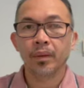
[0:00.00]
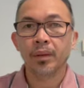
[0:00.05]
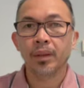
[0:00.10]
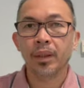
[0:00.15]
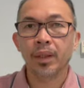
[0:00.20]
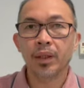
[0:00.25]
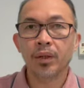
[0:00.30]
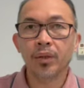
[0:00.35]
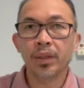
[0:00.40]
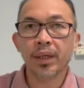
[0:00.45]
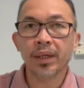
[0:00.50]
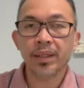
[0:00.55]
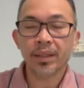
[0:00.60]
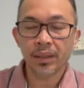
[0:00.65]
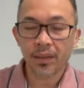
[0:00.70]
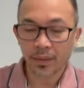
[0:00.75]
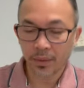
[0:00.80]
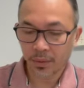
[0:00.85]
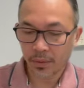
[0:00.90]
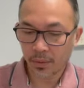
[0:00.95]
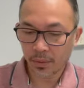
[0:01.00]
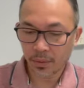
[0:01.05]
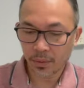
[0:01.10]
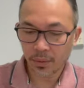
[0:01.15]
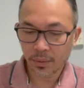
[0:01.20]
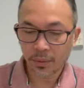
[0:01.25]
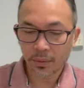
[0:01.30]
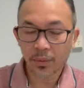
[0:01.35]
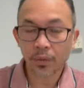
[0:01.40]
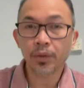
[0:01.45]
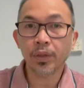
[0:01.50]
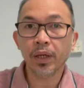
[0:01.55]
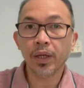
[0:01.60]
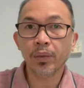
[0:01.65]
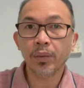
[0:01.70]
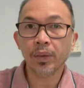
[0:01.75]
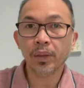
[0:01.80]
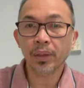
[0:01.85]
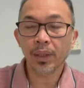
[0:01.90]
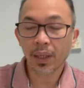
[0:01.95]
Hello guys, so today
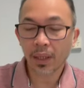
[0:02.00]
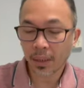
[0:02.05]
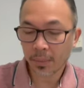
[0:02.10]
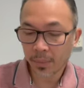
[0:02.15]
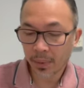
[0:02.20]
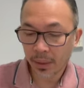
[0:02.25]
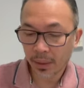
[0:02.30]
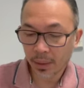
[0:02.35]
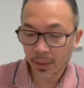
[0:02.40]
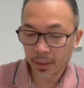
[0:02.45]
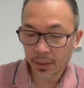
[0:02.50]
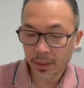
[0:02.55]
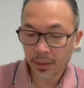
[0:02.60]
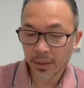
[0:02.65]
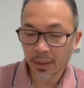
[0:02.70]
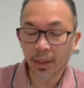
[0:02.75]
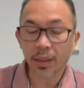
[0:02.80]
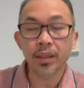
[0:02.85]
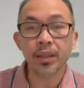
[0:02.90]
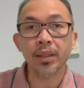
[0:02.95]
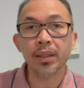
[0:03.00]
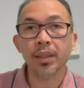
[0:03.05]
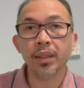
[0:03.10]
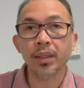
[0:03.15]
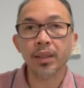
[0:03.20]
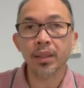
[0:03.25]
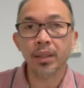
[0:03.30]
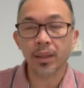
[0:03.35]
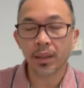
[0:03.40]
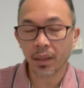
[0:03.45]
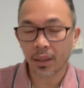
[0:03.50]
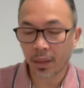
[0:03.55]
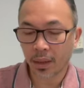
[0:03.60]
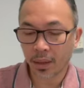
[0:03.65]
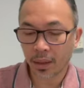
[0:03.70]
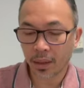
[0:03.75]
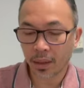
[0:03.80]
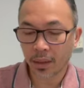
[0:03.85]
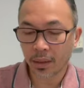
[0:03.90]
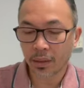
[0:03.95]
we're gonna be discussing
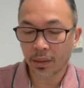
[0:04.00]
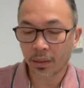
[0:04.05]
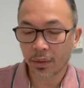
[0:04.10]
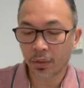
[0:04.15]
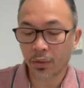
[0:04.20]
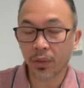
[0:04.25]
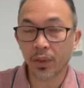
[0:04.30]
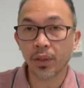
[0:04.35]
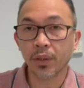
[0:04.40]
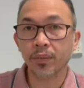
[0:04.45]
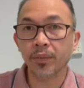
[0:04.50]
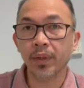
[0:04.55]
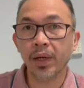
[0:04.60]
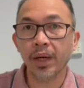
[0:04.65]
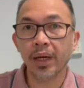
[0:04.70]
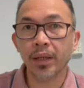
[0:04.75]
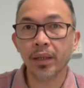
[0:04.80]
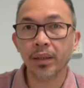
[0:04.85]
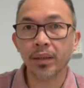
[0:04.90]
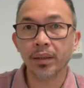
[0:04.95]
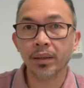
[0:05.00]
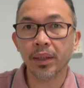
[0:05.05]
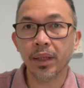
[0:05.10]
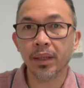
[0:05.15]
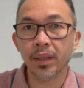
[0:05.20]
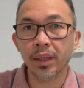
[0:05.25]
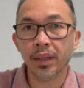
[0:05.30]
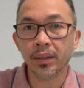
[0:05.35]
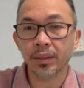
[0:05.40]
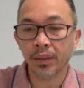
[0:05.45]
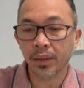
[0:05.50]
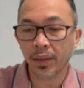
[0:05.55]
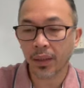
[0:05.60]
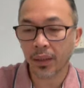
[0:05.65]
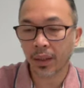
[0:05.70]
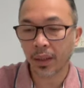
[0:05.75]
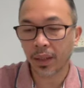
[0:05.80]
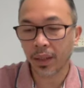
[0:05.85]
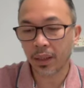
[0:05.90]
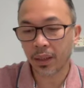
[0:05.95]
duty of care standard
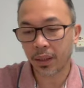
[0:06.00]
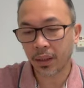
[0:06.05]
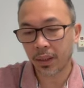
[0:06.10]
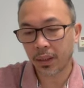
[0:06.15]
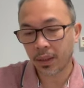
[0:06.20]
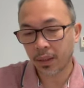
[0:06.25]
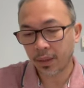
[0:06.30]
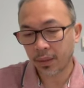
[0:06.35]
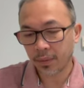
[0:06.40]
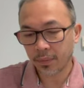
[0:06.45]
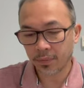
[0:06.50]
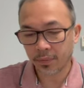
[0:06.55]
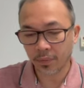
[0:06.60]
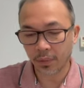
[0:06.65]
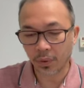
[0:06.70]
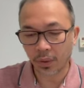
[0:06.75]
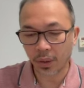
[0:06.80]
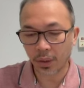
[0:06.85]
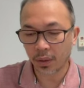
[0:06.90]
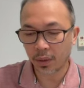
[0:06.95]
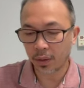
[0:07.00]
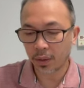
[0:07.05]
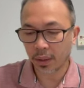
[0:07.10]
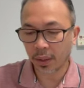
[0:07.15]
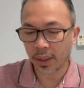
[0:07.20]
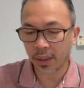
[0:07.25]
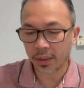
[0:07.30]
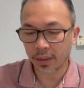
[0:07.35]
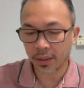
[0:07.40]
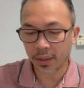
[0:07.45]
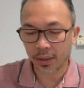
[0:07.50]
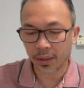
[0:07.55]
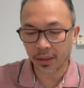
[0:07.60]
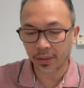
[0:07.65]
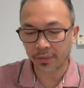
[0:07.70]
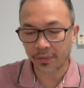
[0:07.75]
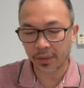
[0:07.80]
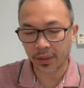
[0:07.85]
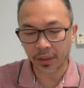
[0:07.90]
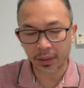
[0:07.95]
3 for our care
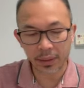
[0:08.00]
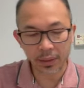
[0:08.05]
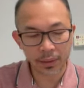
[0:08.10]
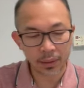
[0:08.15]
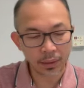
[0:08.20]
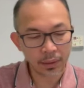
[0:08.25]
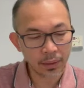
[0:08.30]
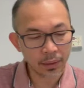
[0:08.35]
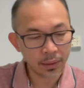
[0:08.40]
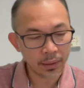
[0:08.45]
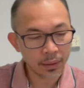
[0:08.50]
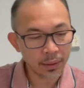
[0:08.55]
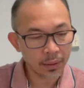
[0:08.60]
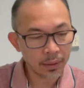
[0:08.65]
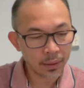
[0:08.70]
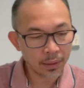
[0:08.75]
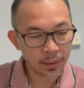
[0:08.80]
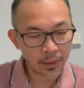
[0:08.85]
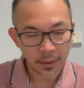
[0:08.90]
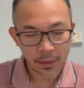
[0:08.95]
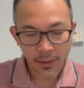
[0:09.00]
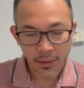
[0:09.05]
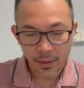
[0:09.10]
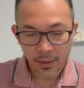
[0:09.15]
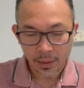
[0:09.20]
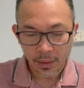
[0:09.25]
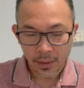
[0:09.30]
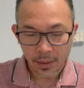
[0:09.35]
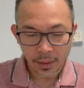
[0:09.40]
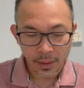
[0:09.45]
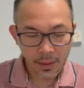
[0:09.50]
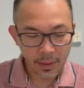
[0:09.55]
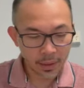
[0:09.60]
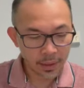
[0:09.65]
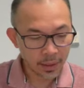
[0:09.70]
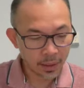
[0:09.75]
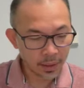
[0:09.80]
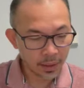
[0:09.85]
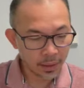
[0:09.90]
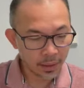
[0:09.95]
certificate,
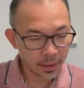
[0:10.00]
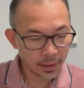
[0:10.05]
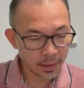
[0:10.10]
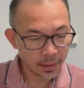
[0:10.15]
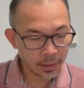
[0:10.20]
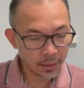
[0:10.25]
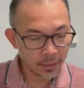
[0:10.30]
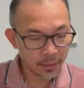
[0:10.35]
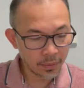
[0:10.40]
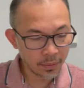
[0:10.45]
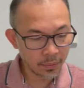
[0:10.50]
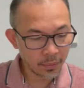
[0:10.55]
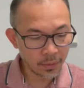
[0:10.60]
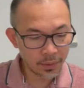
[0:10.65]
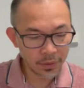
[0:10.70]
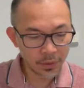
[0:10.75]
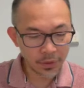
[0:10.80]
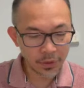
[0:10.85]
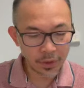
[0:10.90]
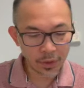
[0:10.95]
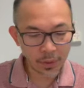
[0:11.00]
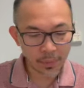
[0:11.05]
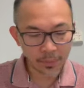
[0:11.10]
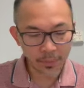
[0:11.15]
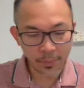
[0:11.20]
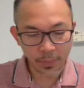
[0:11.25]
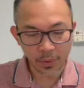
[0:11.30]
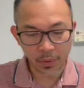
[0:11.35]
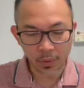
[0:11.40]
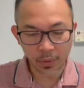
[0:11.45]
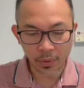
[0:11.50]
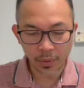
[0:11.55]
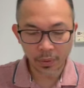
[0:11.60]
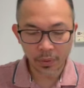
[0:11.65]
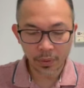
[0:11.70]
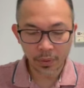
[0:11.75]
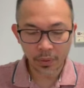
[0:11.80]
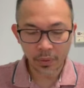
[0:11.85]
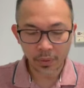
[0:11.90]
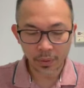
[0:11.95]
and we'll jump
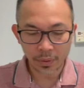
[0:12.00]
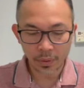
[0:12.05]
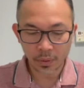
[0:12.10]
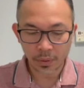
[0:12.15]
on